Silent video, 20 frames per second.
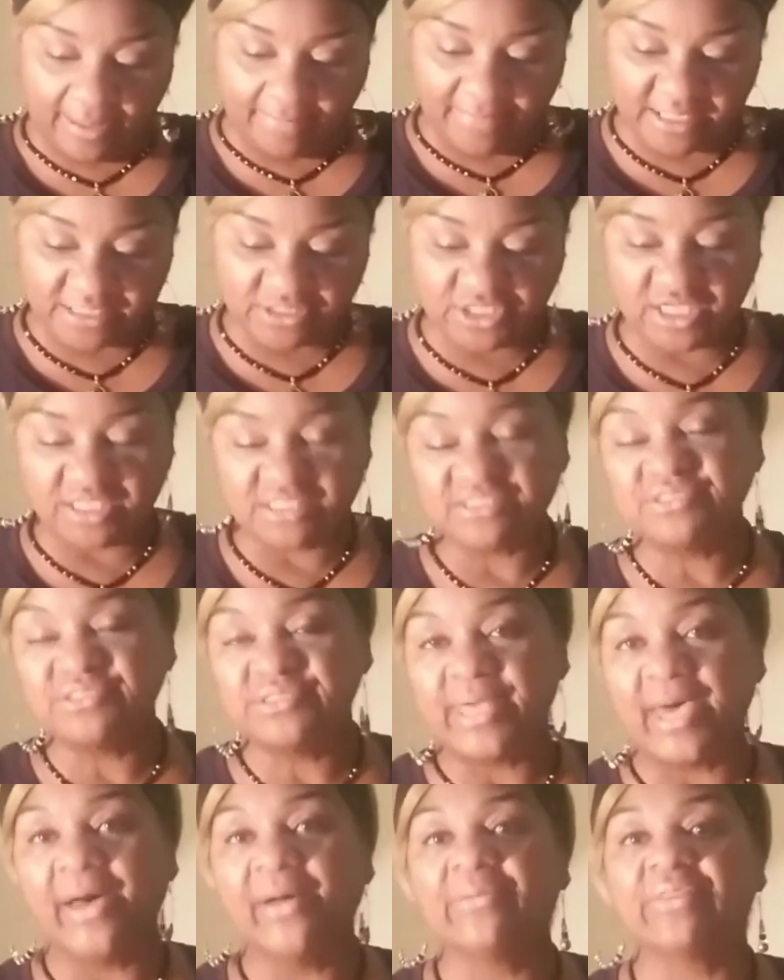But just
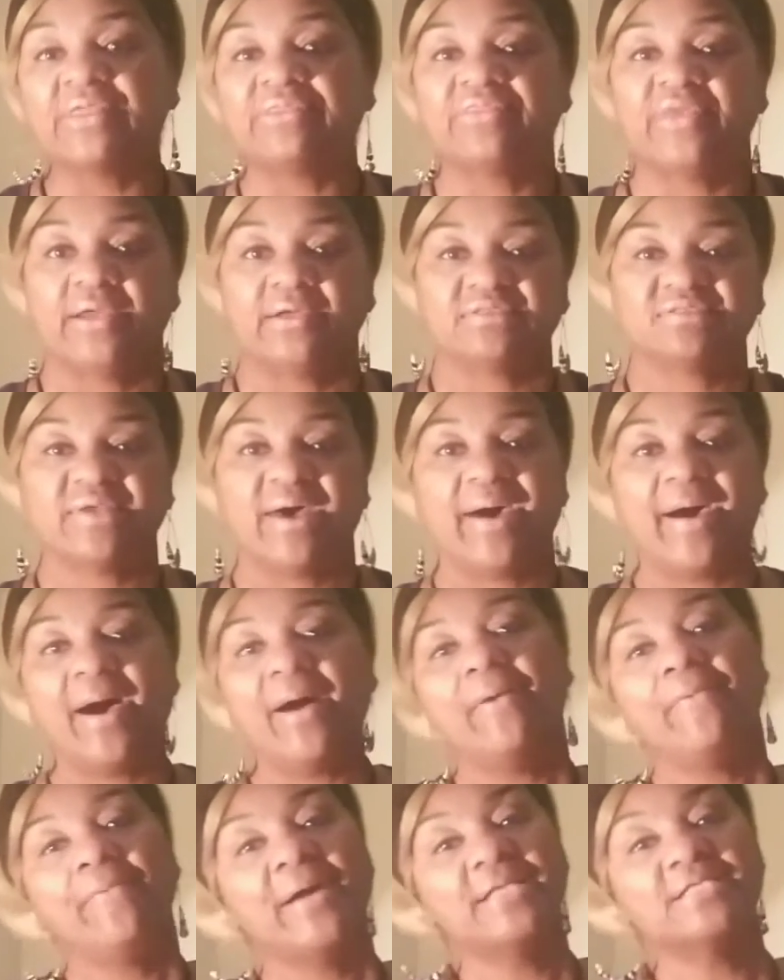know that there's
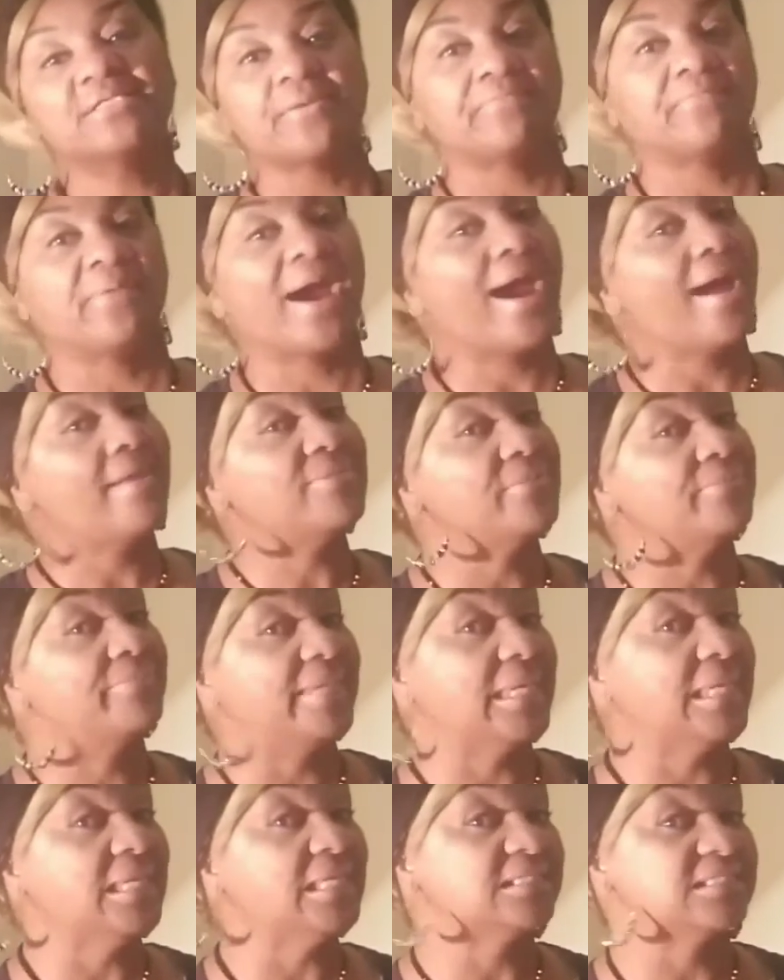always a
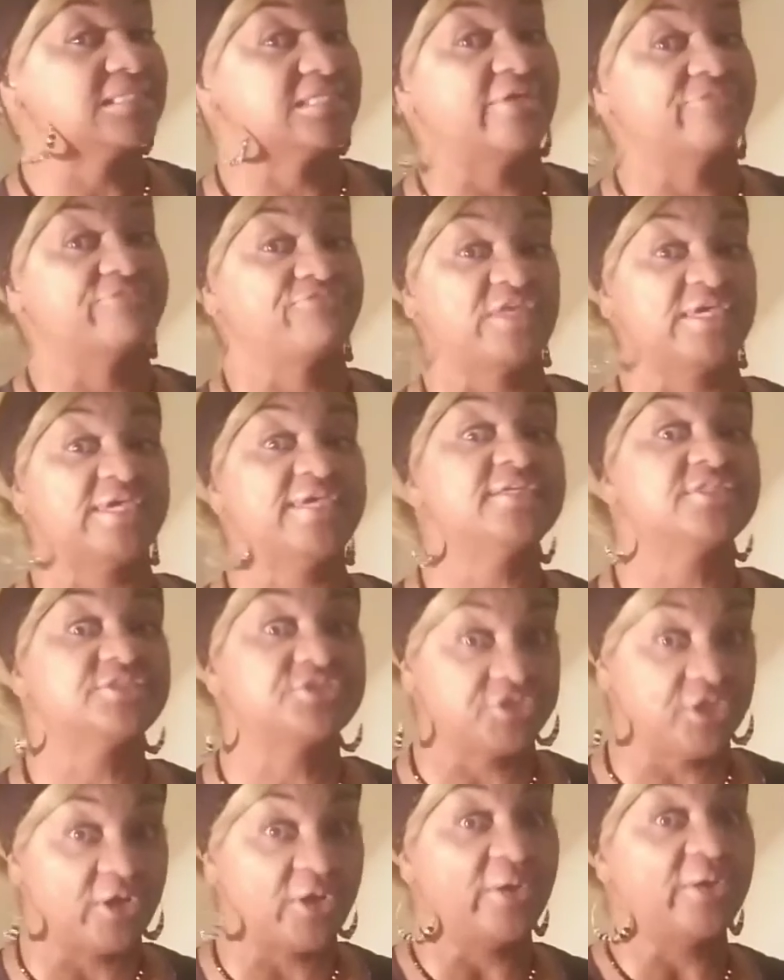probability of things
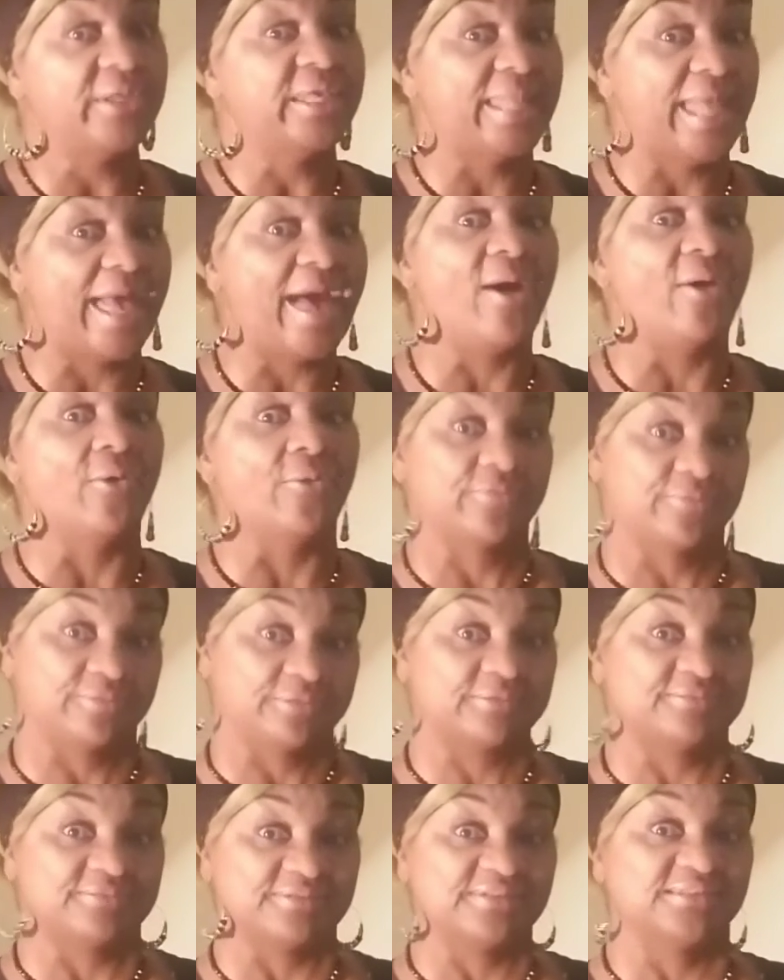turning out
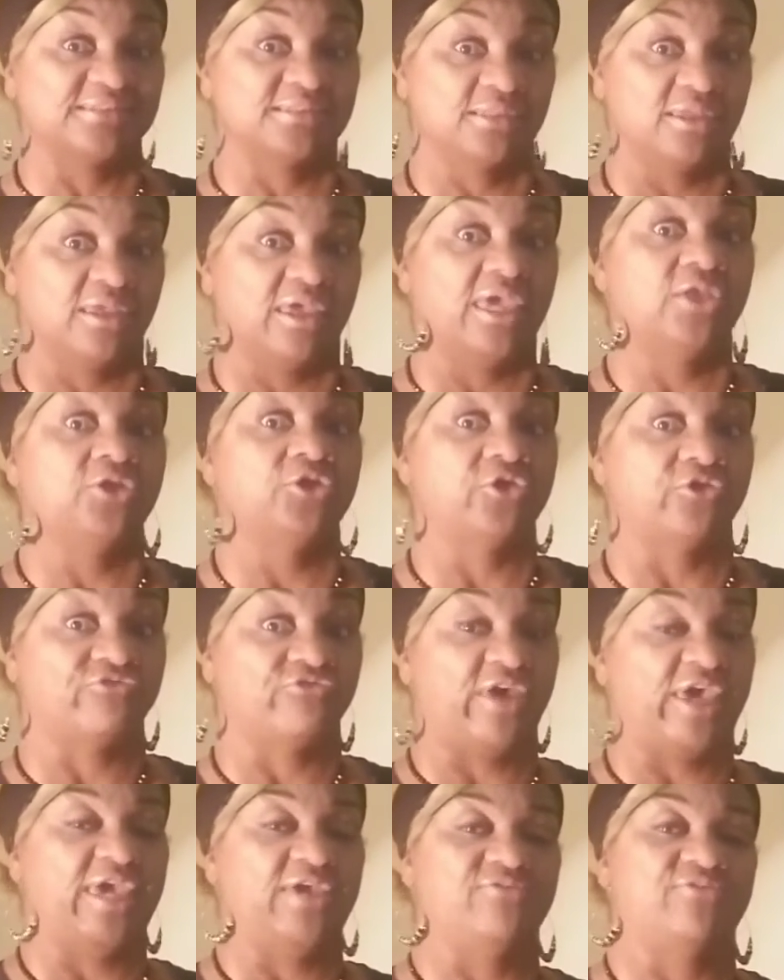in your
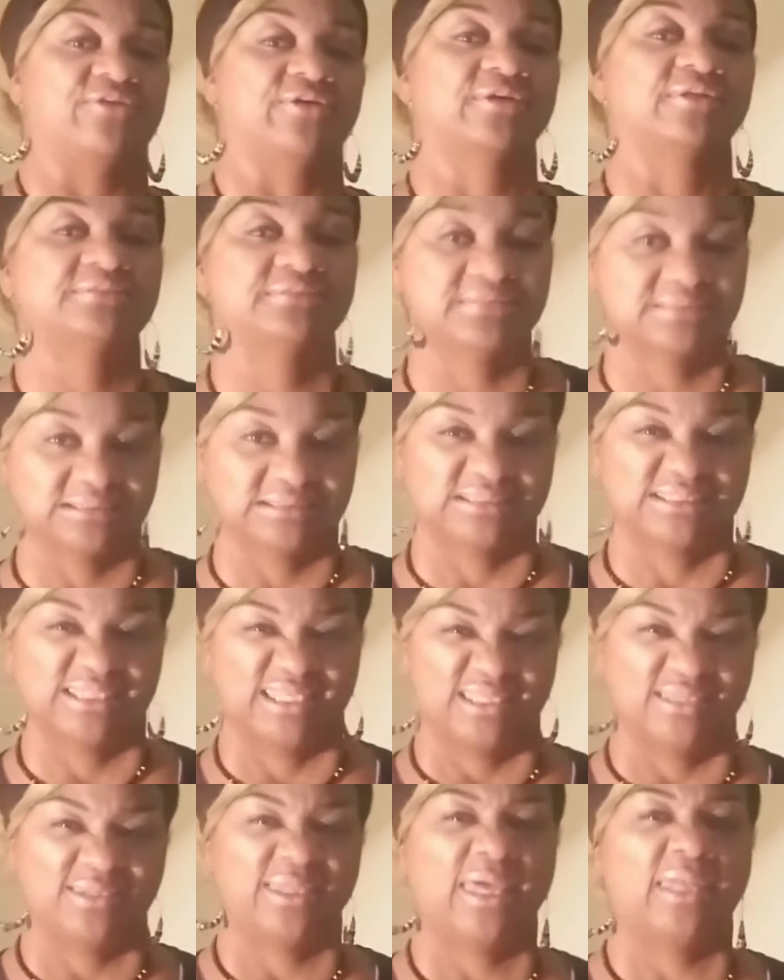favor
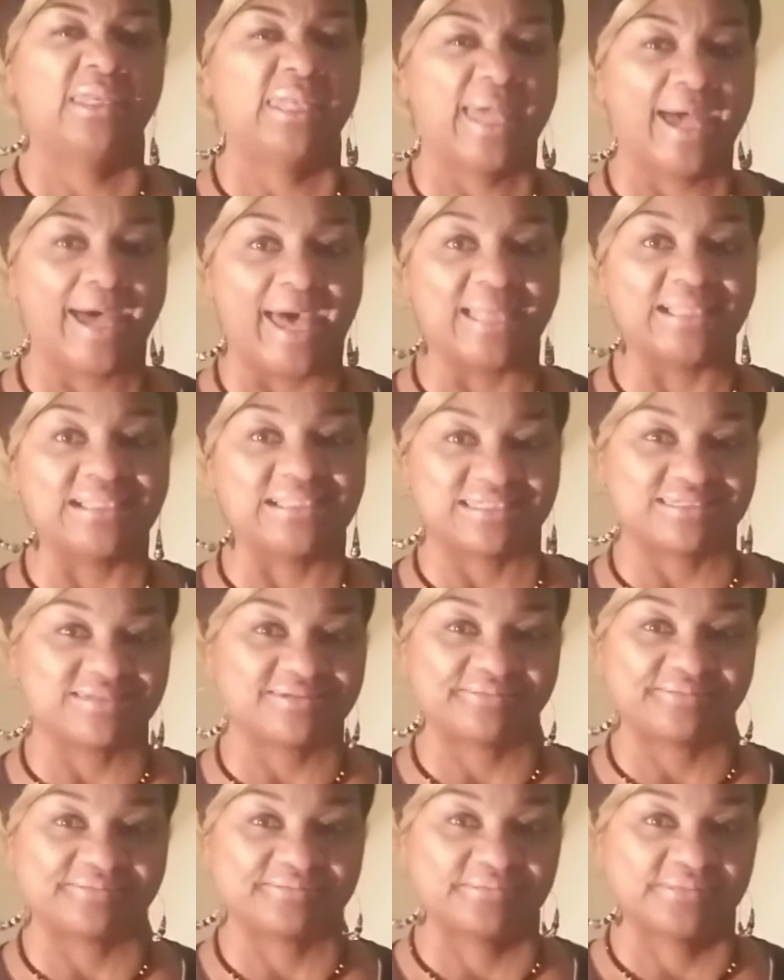than not,
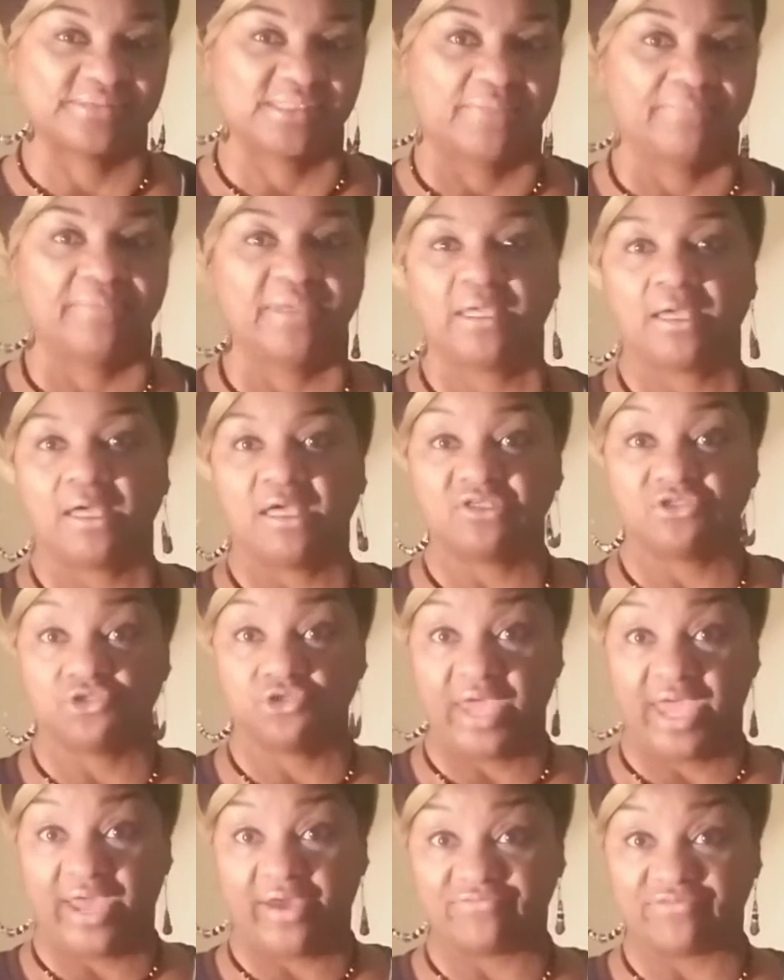because
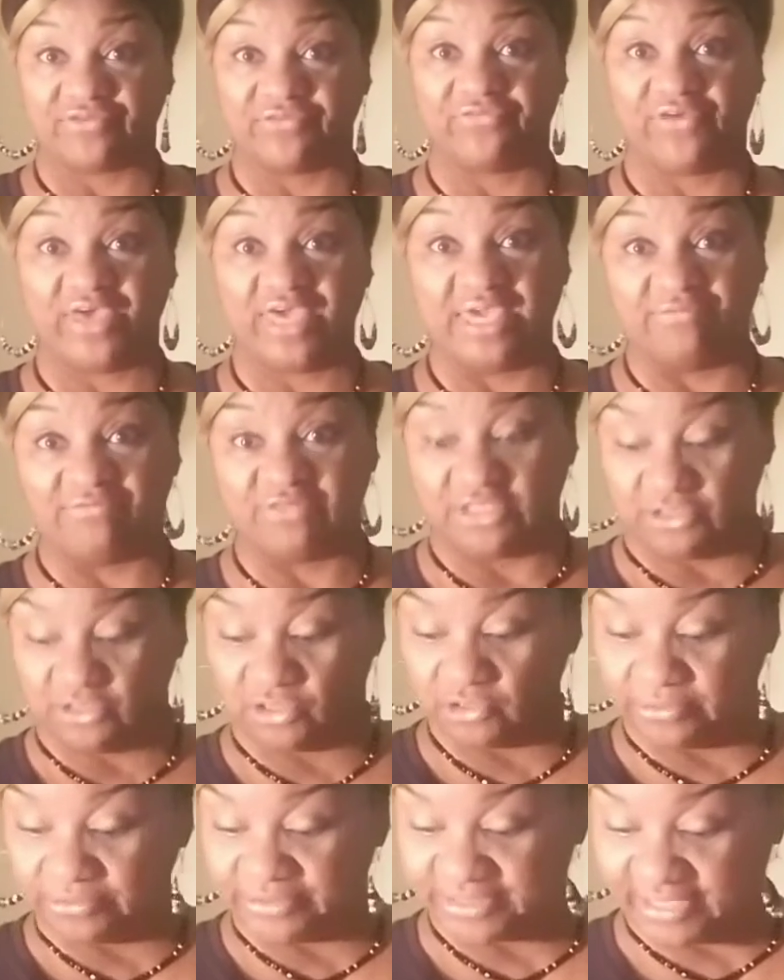you have the faith to
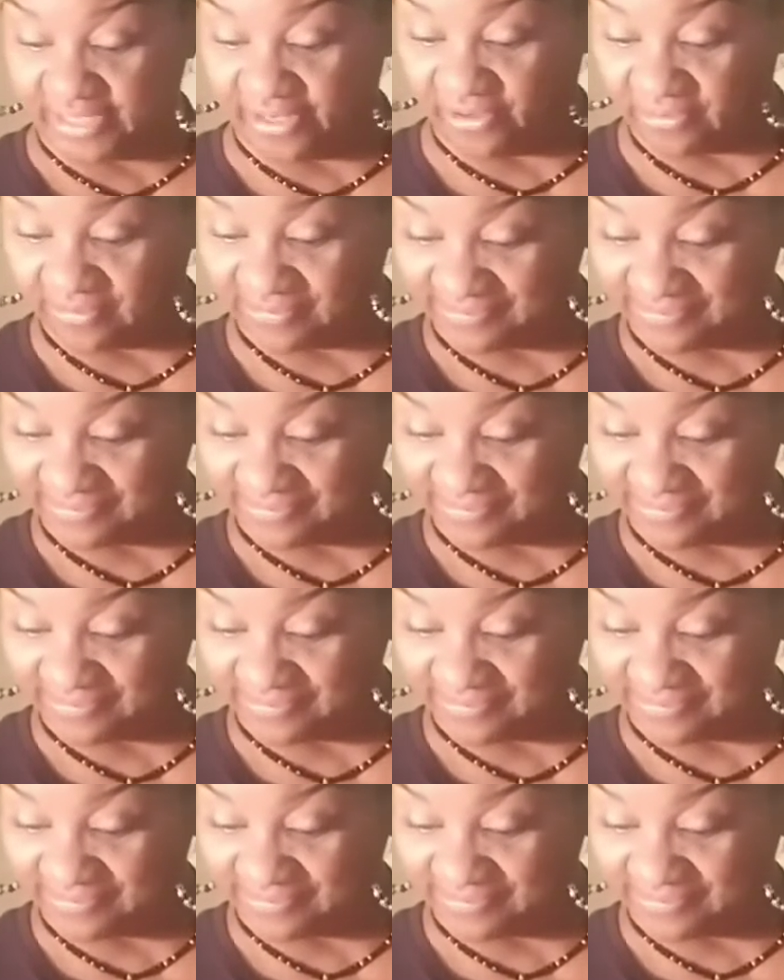do so.